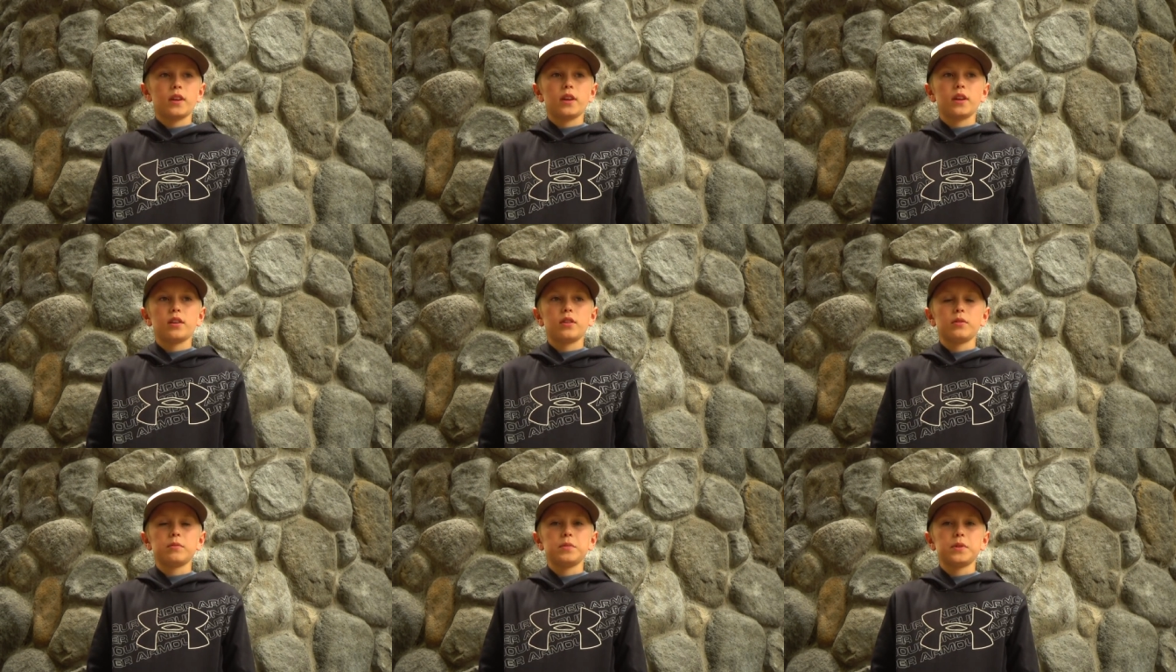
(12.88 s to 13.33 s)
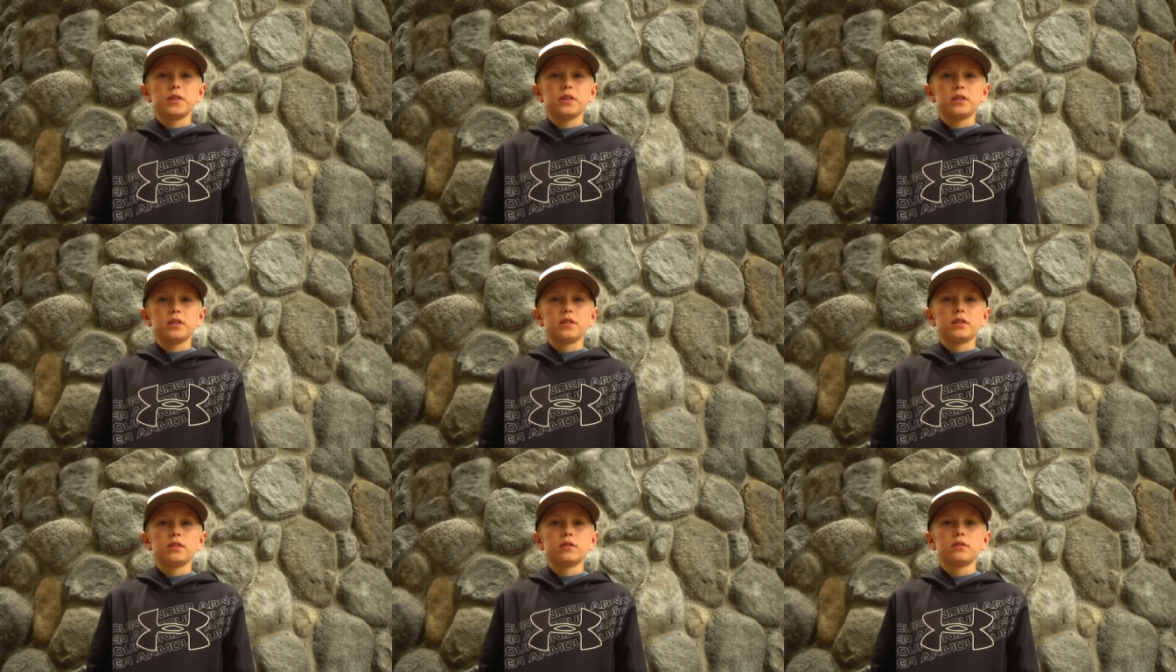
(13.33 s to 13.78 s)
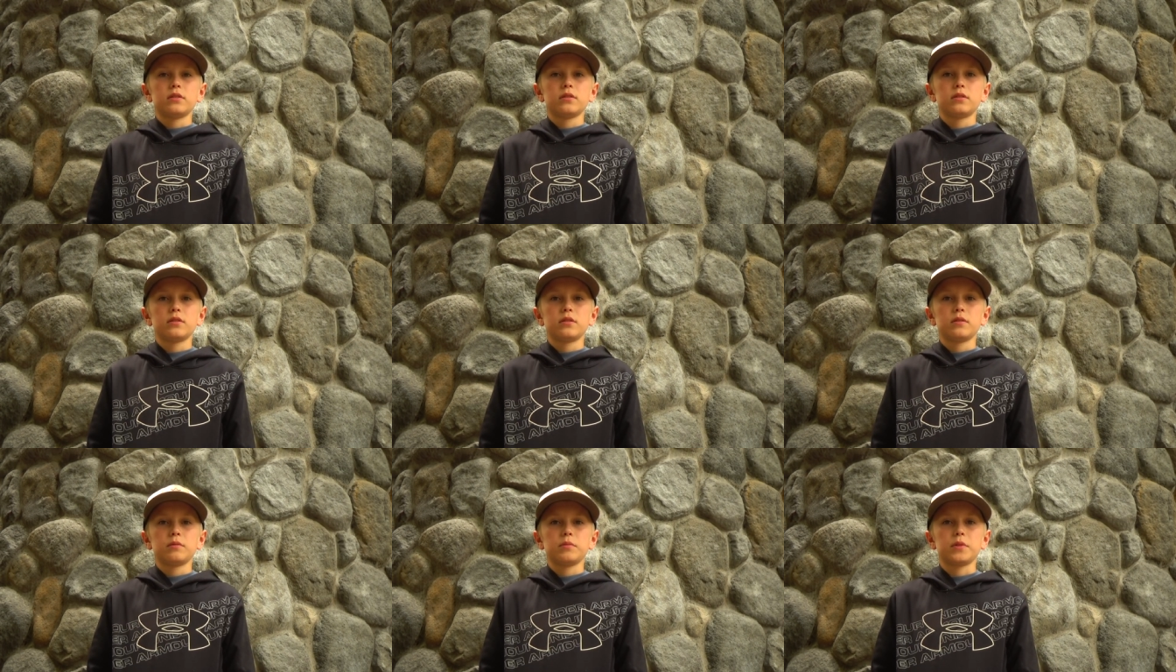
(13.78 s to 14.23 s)
it'll be
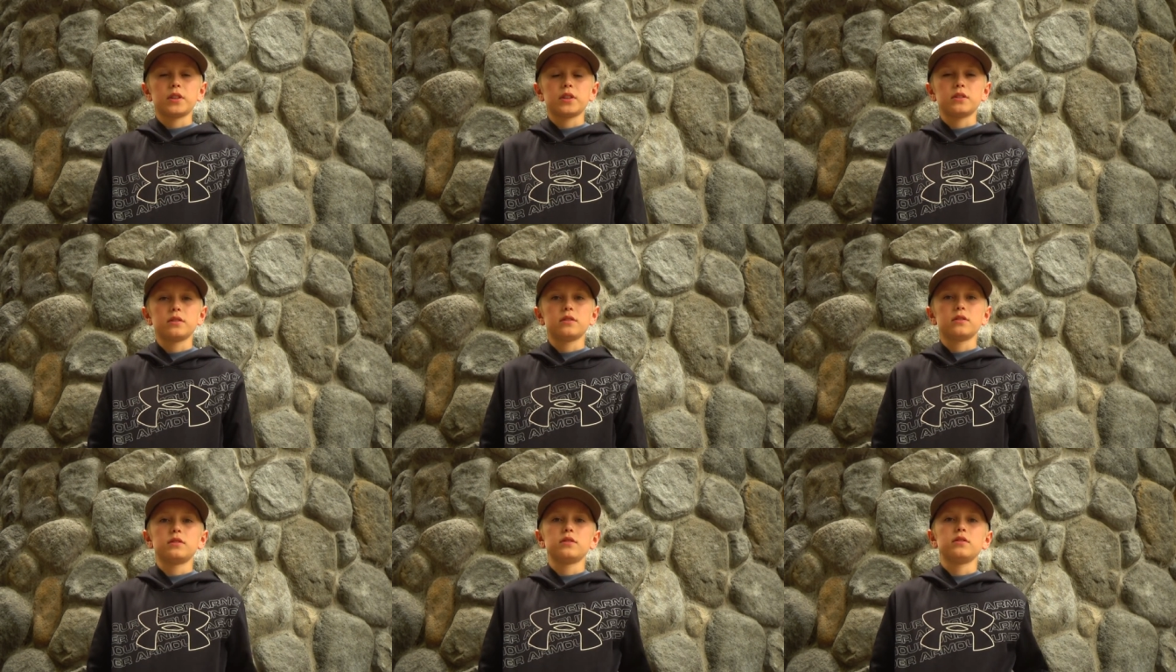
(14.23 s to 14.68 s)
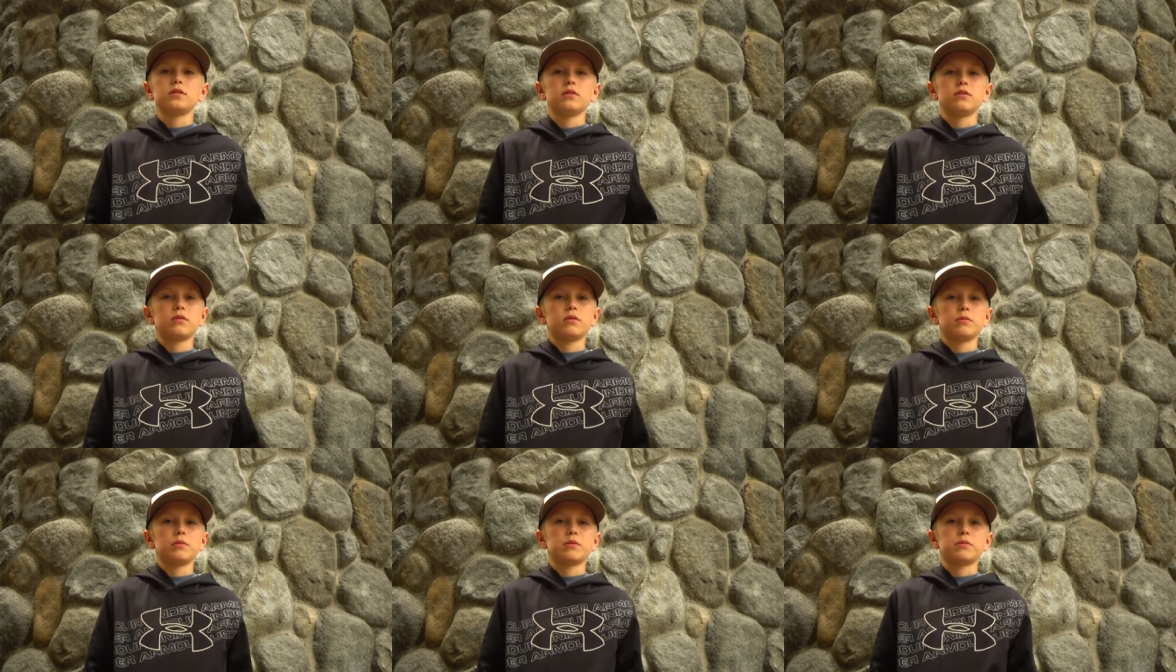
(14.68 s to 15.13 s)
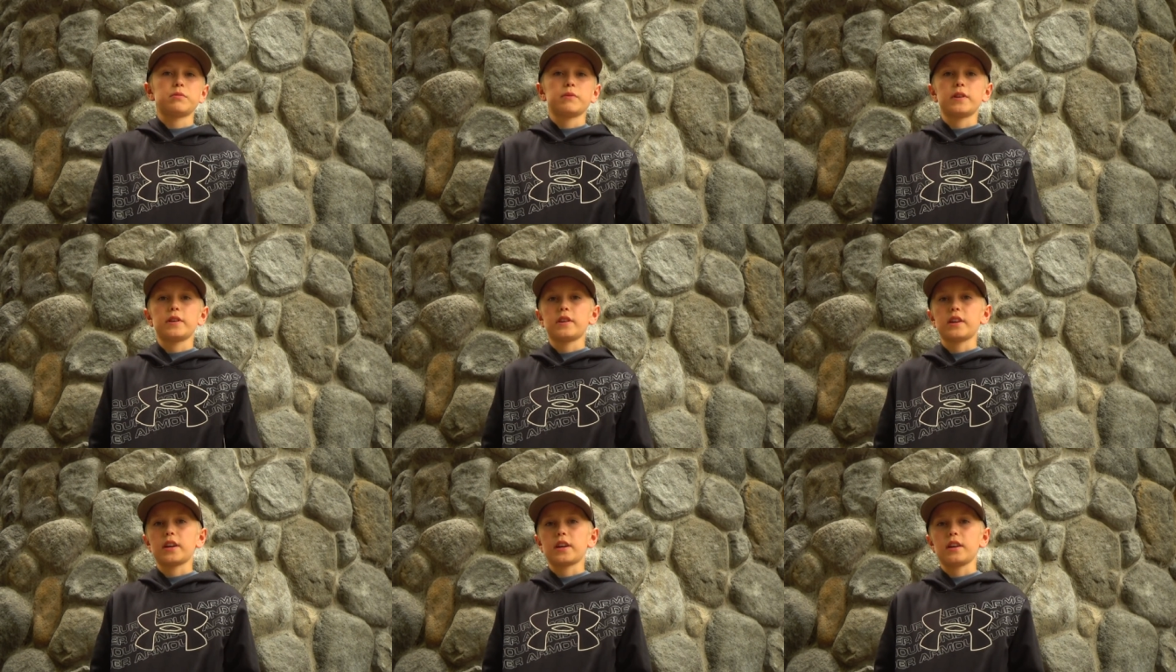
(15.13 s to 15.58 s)
because YouTube has
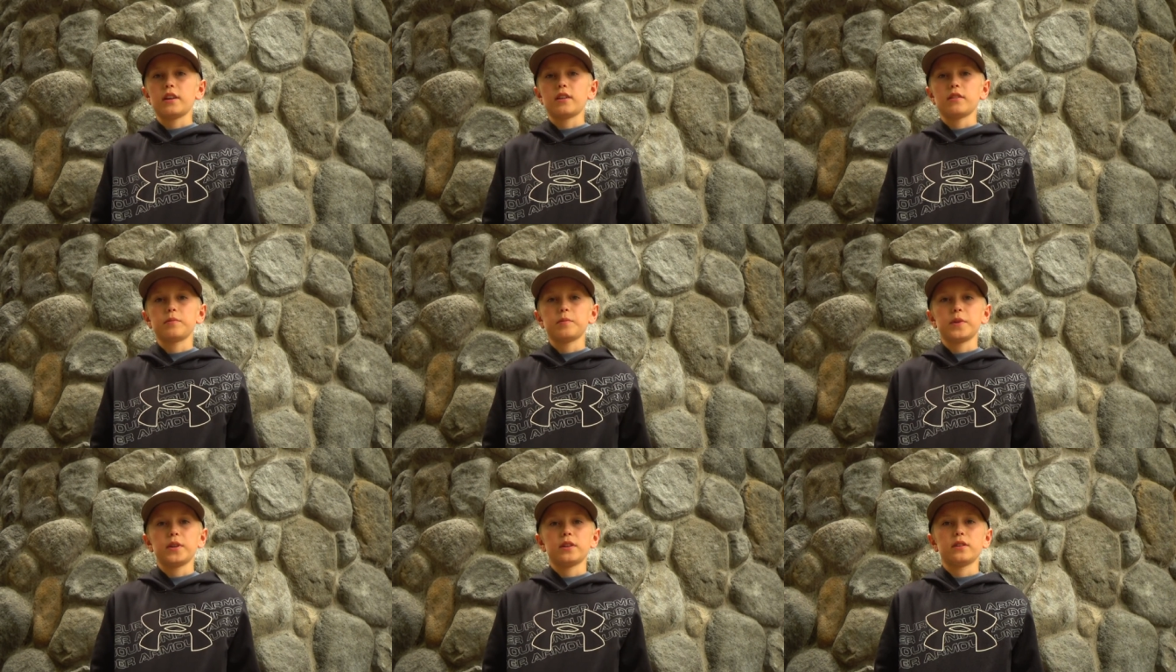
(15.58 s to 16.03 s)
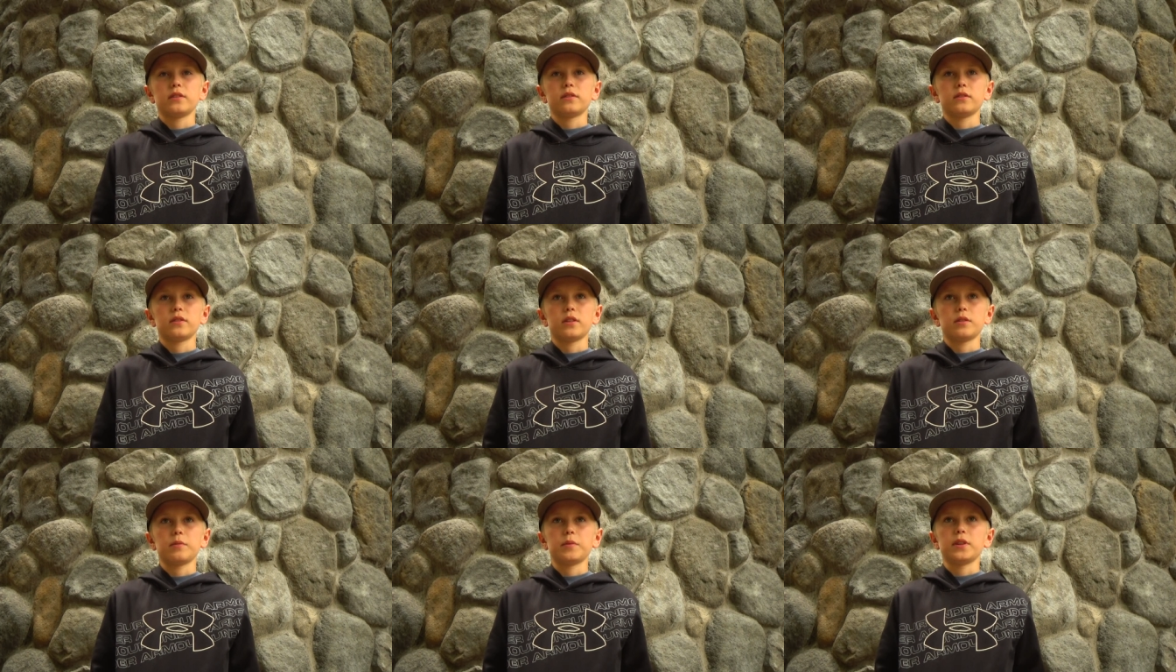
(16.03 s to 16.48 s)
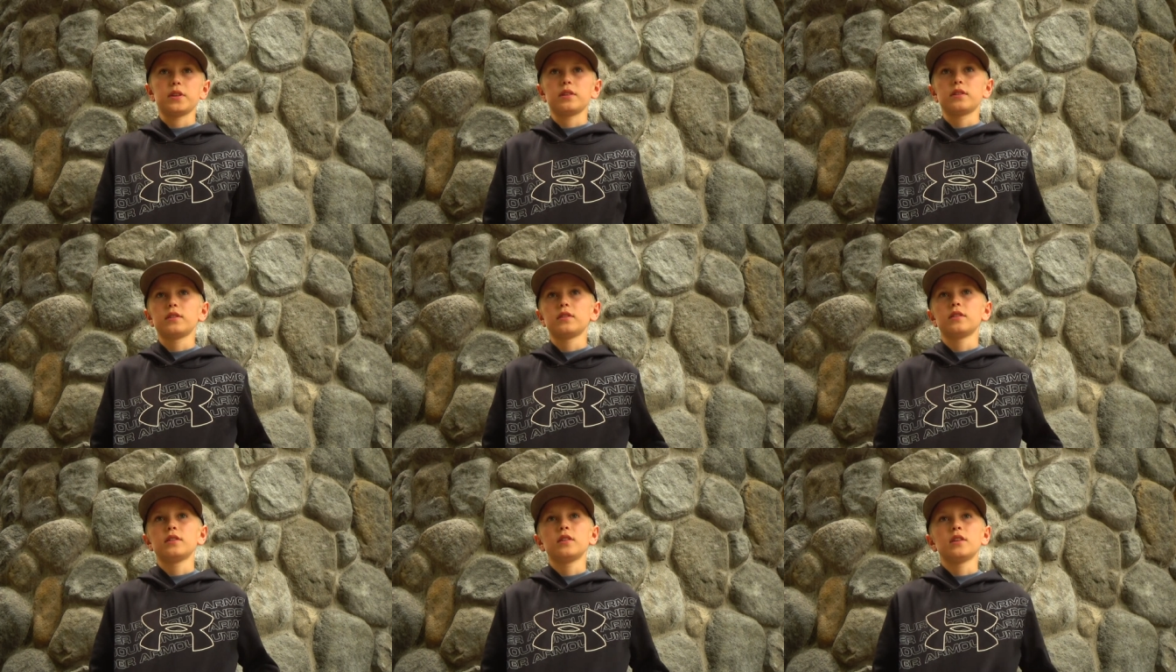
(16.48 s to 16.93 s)
been taking off my a lot of my
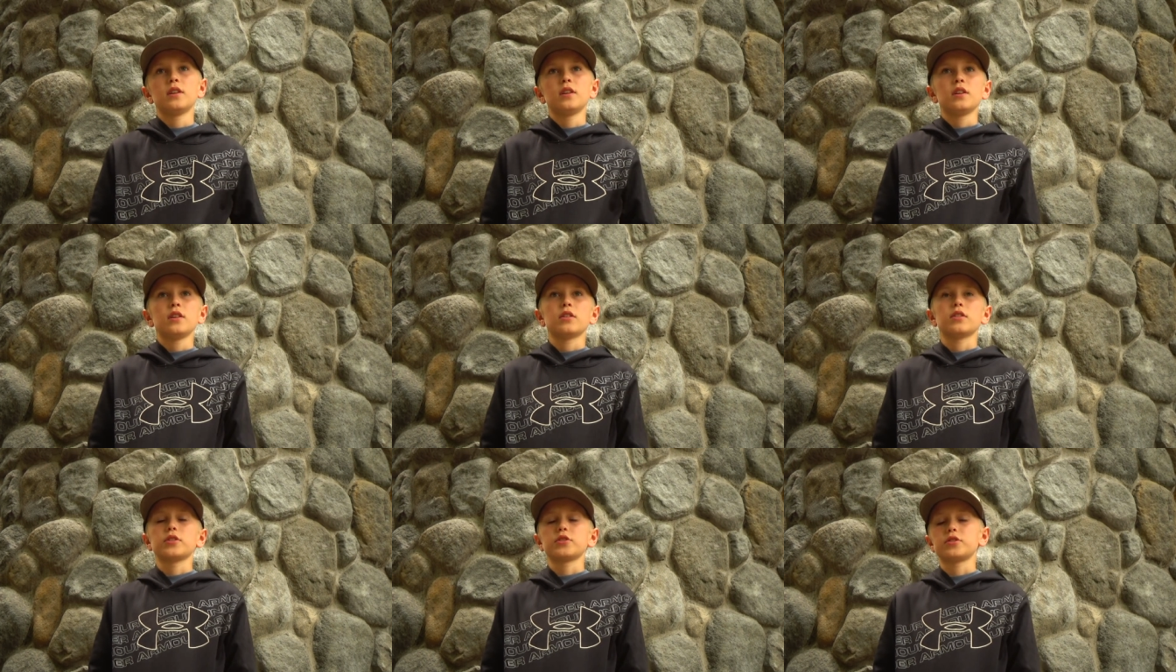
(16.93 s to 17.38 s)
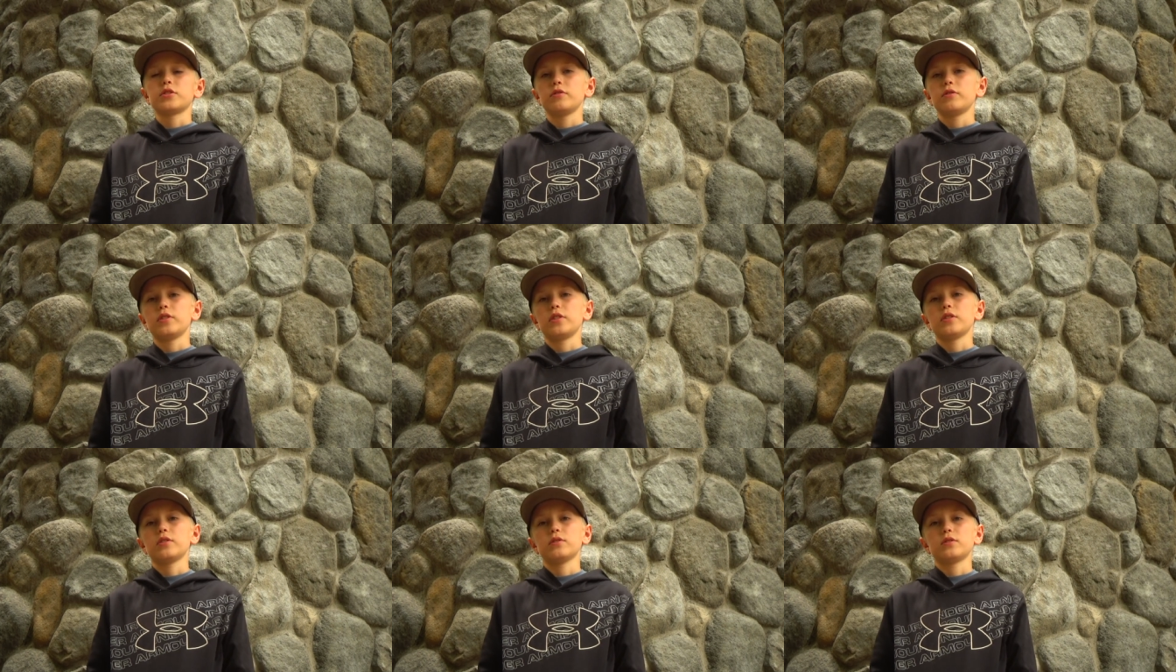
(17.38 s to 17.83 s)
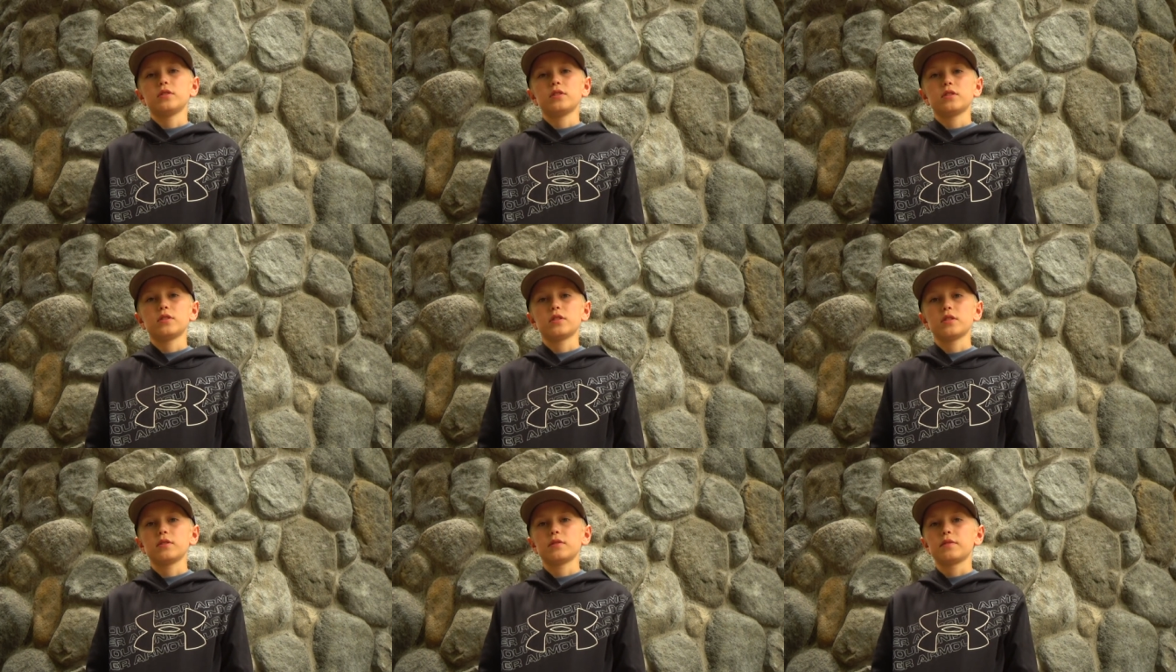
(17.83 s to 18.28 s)
archery videos and
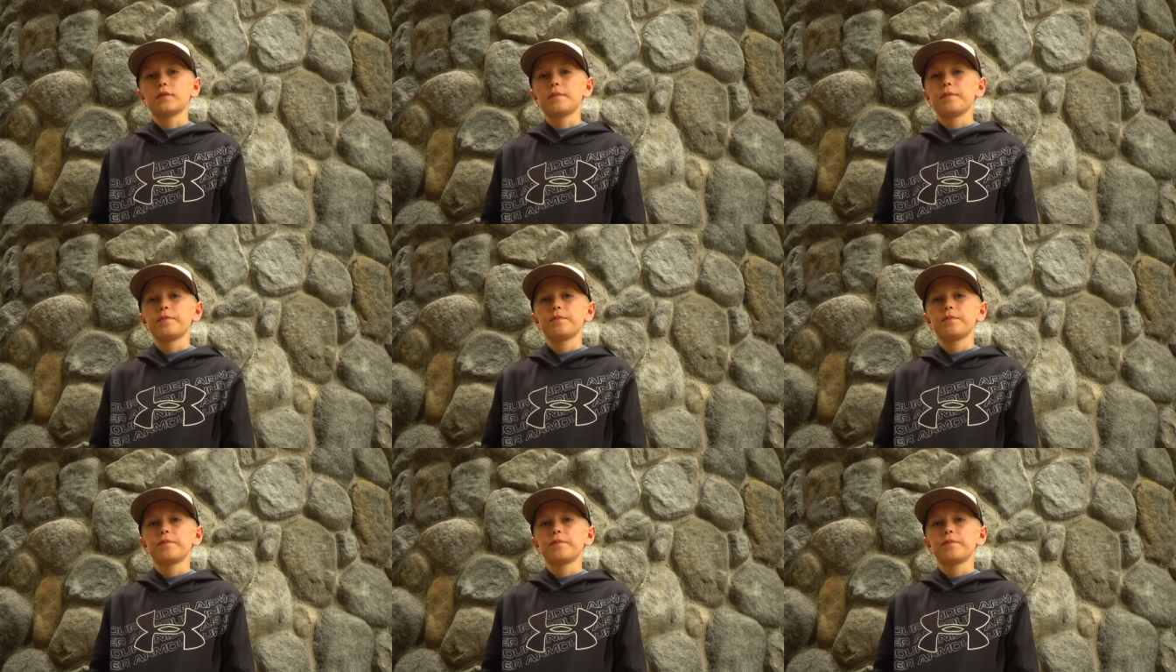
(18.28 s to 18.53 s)
stuff.